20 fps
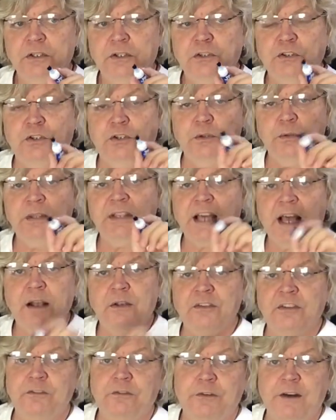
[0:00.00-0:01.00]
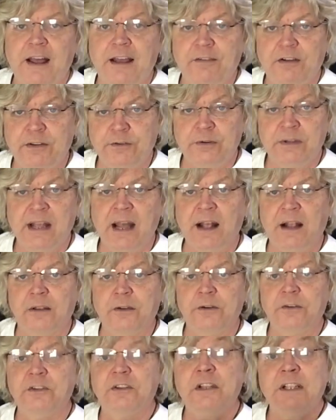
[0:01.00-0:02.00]

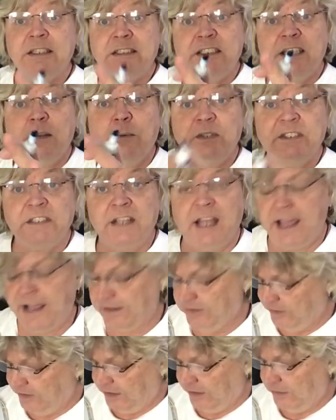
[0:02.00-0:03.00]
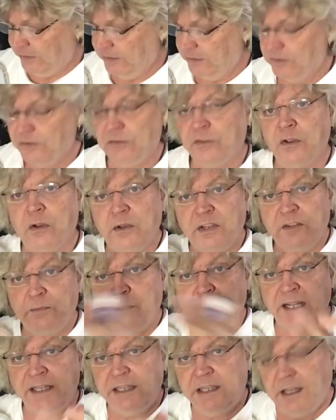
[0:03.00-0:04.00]
$2,500, and say it was an accident. So his
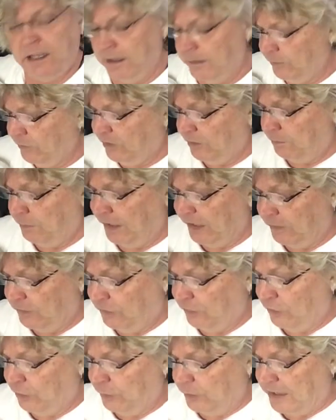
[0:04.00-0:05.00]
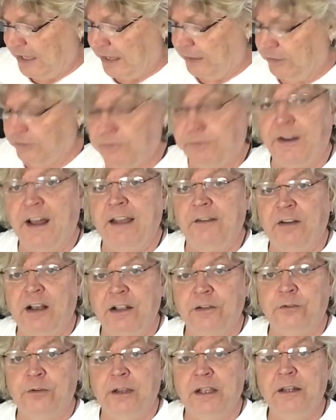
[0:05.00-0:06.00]
buddy comes and bids
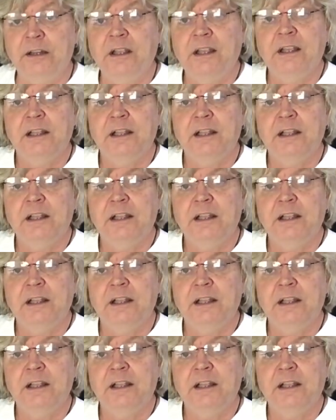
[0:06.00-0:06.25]
$2,500.